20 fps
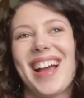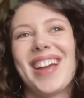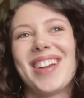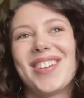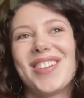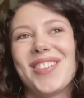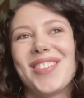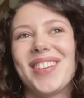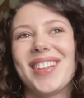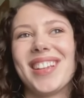I don't
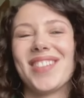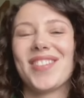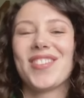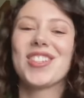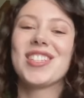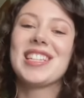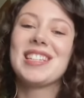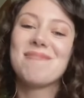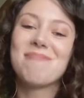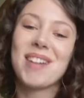know if I'll ever
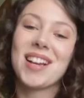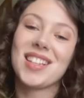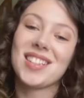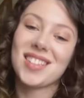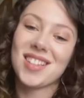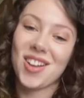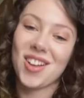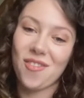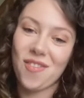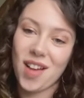see
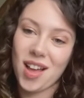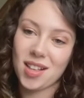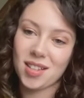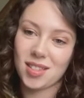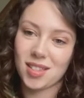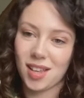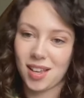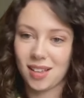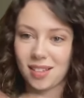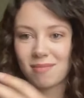myself as
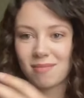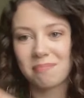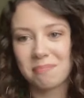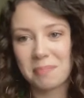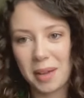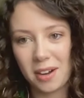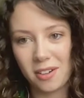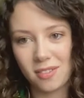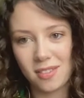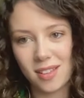like
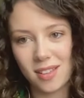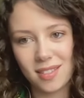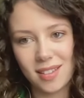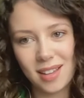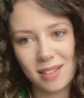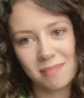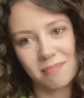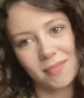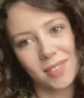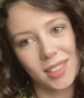better than
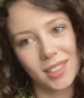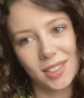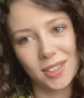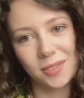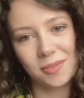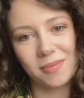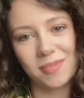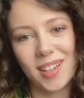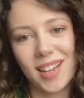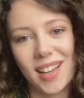them, you
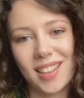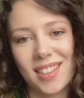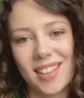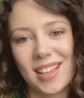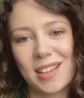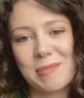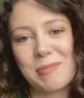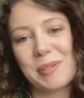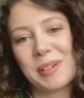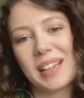know. I
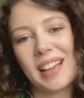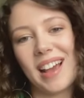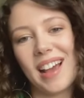think pretty